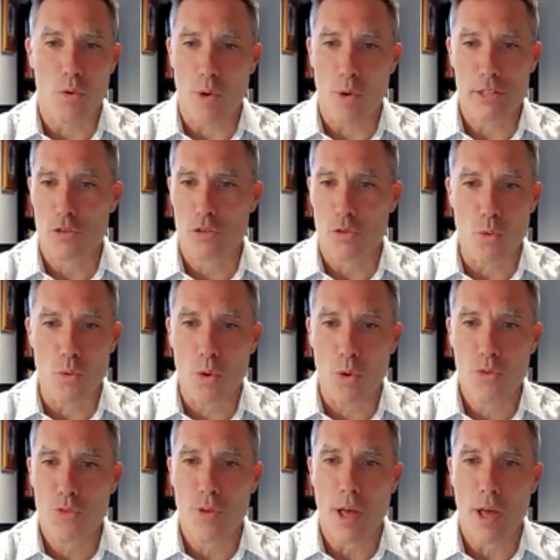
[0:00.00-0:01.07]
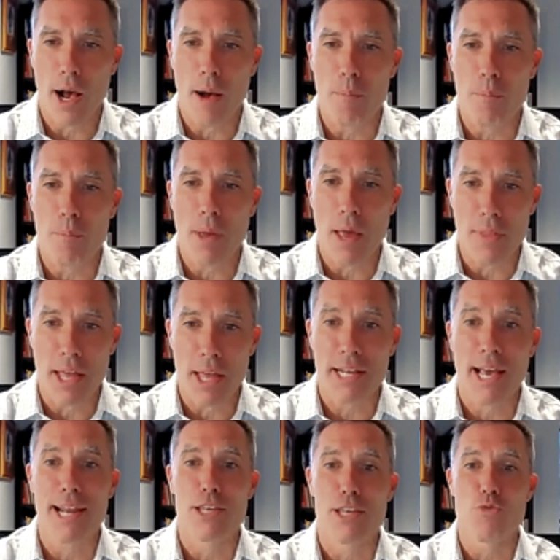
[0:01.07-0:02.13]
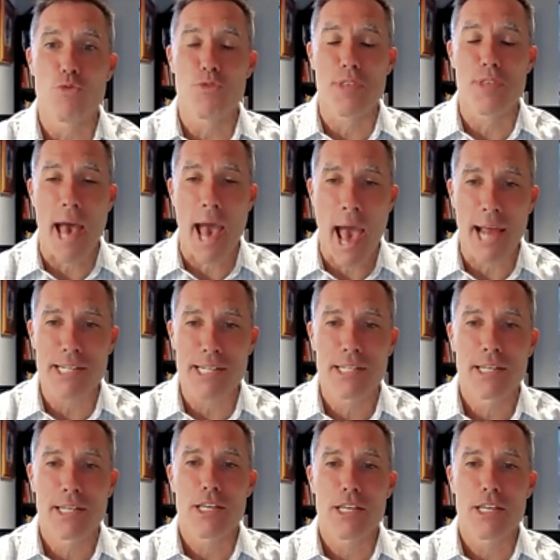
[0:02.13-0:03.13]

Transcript: great schools, and then kind of use that